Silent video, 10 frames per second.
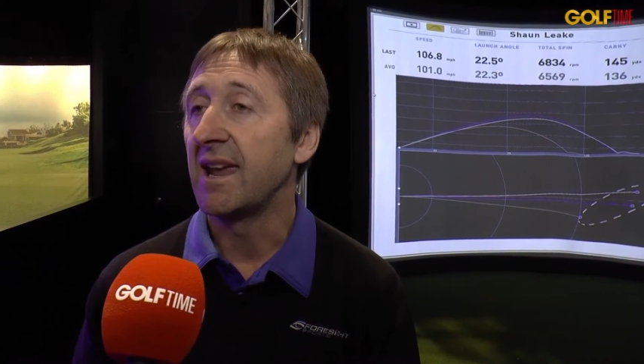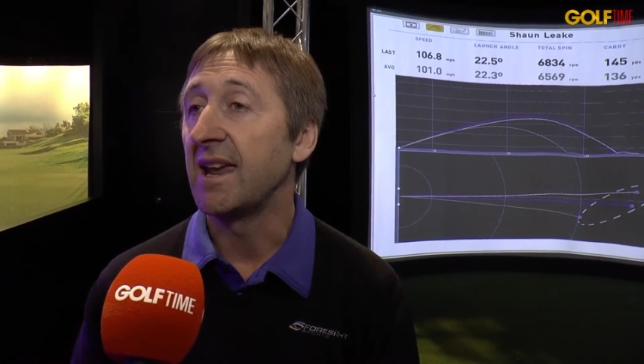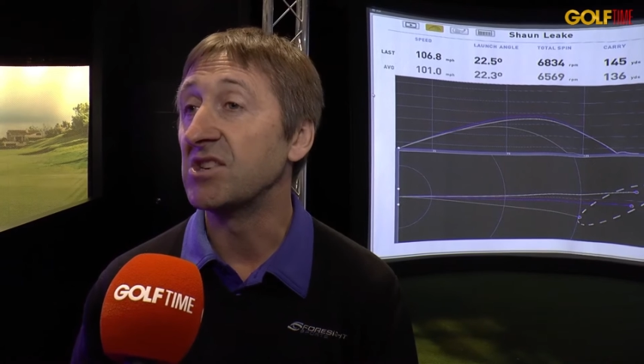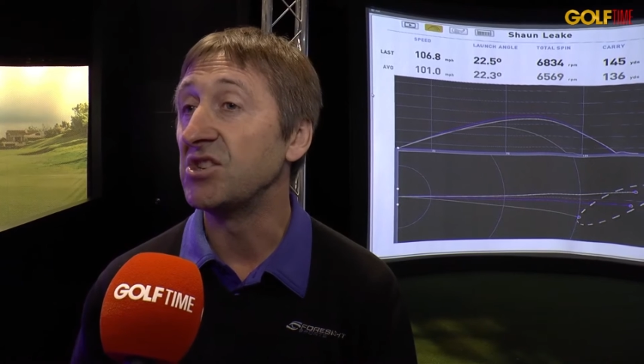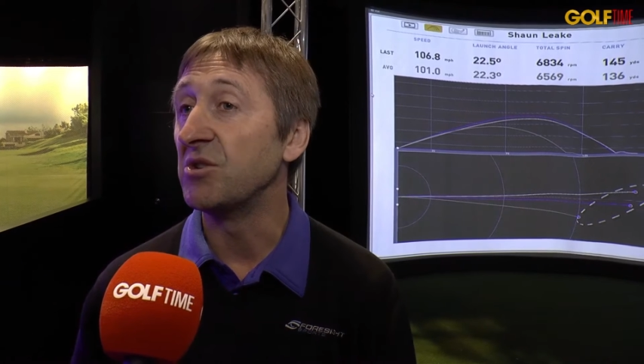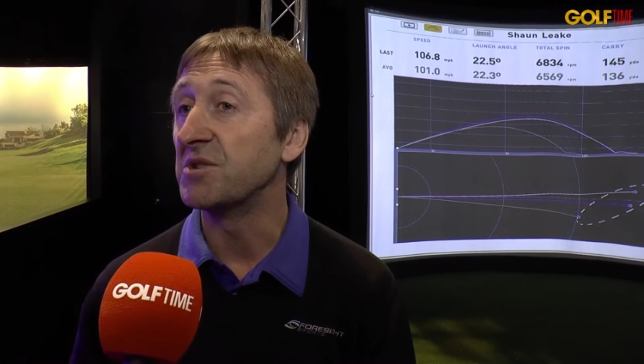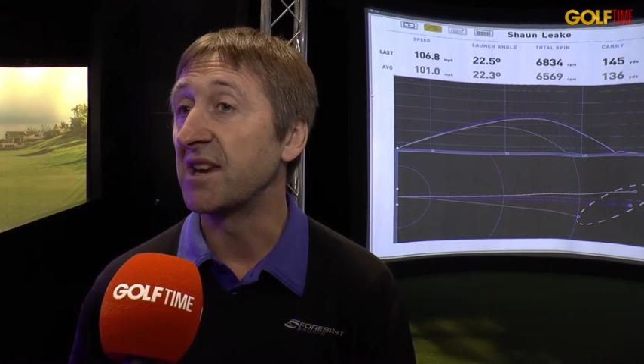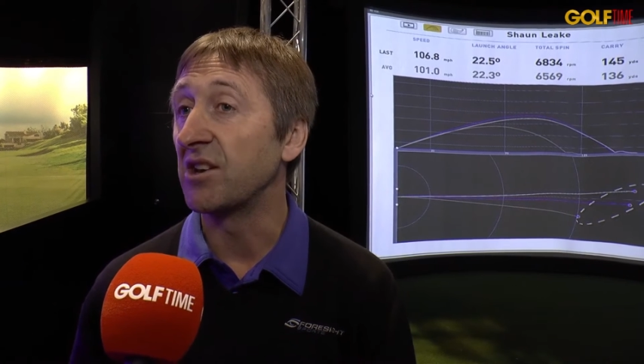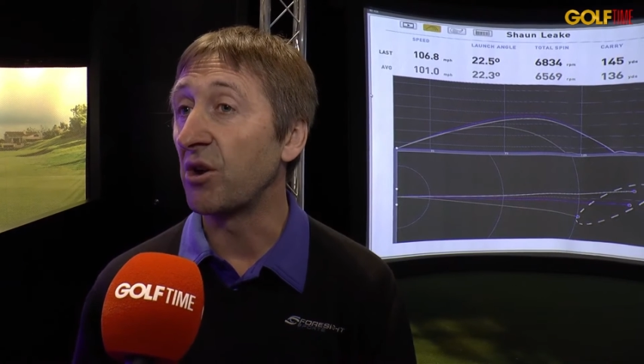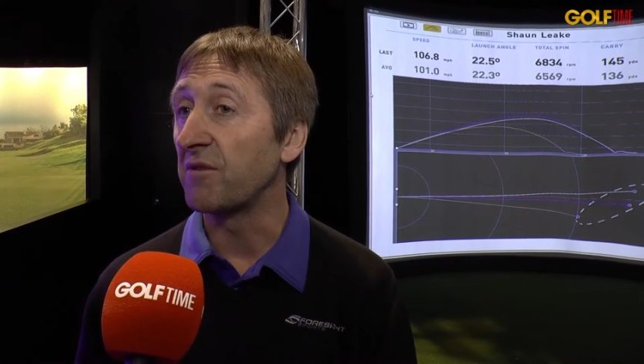It's used
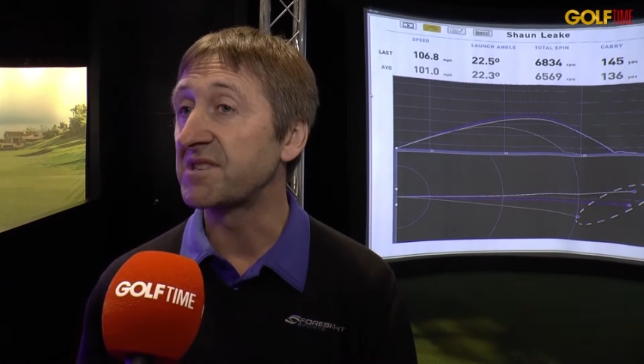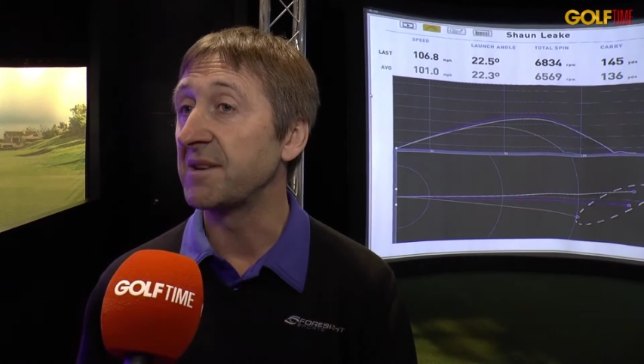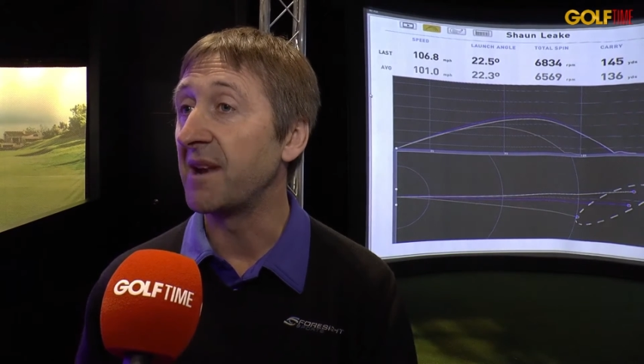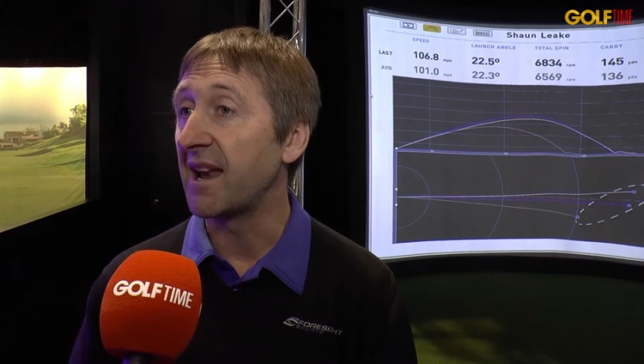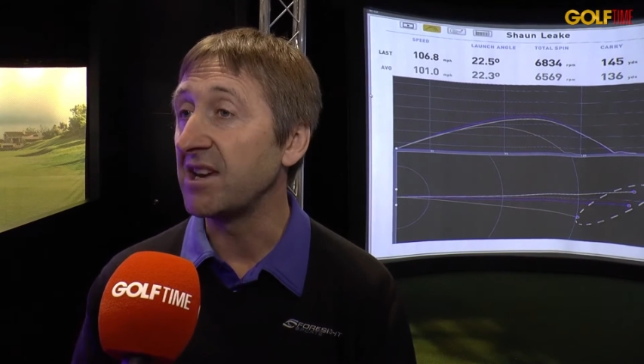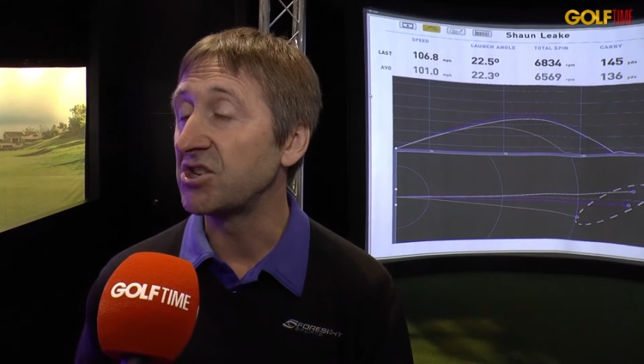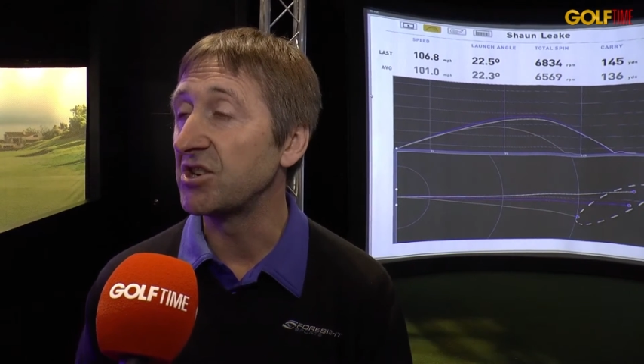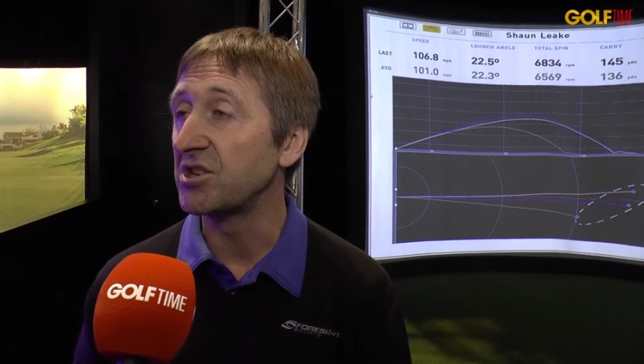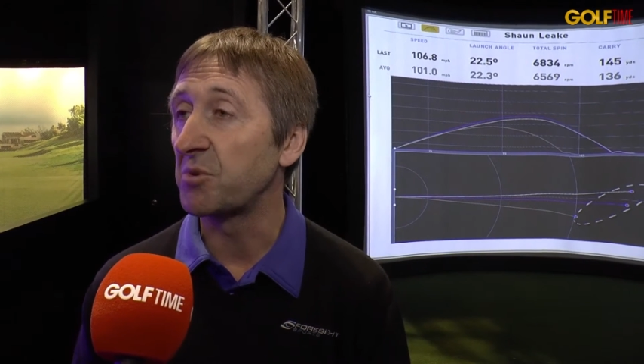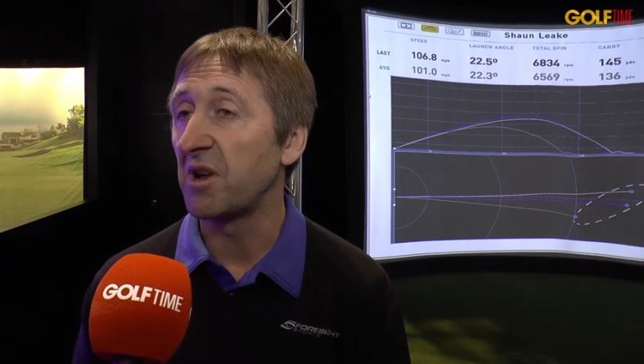in golf
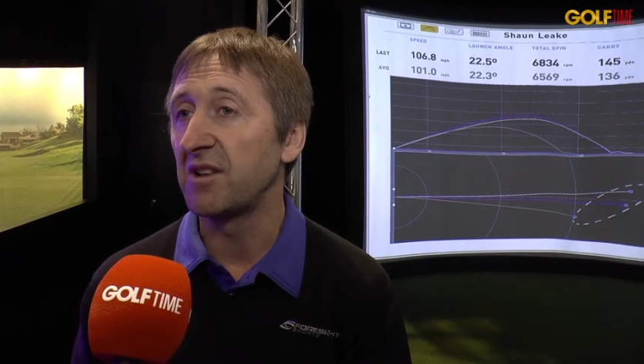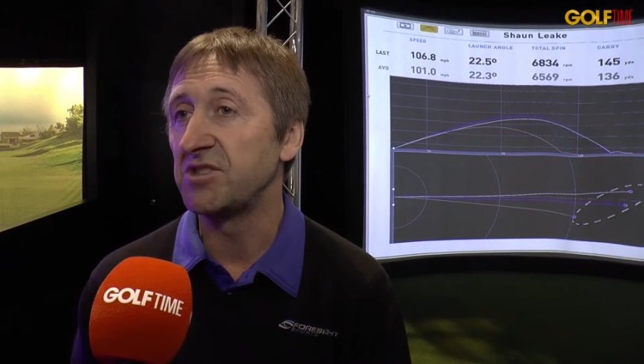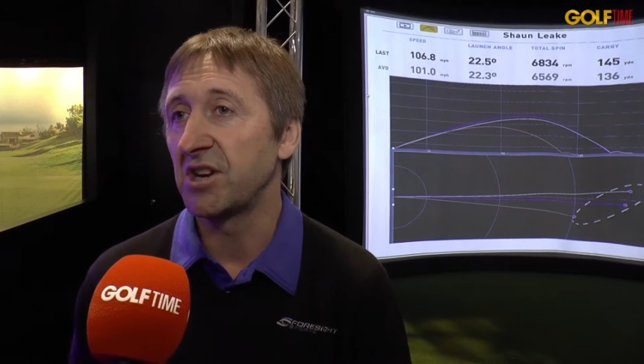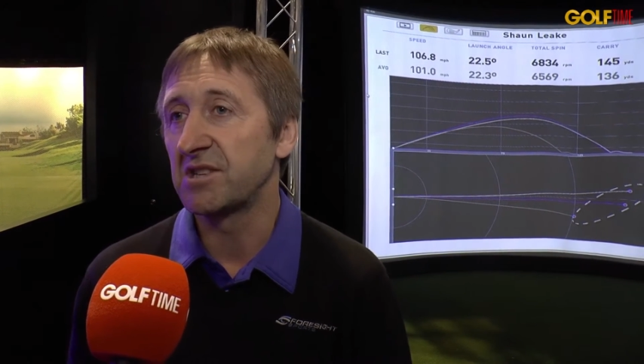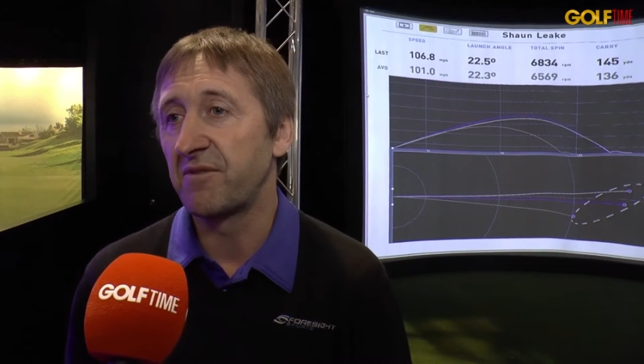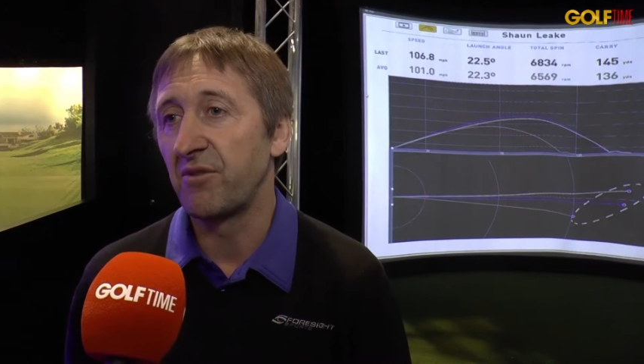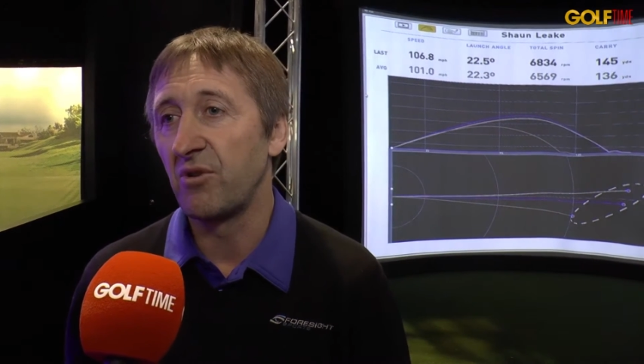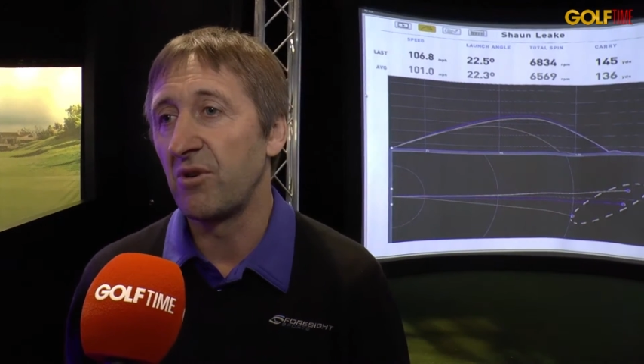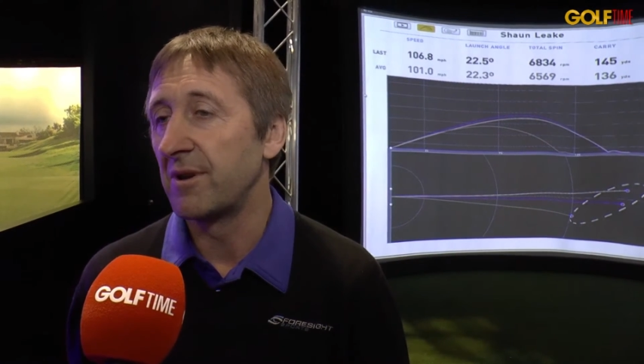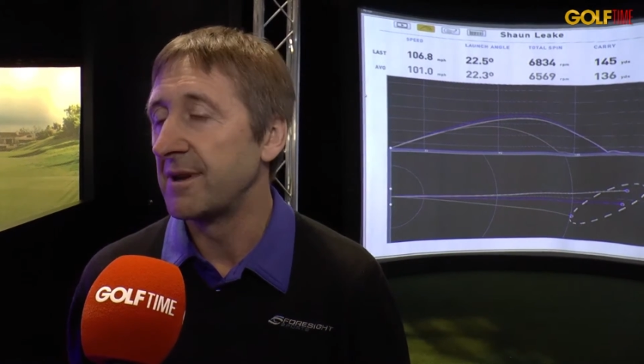simulation as well, just
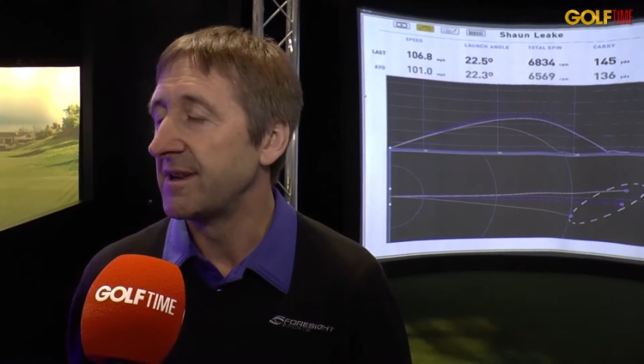for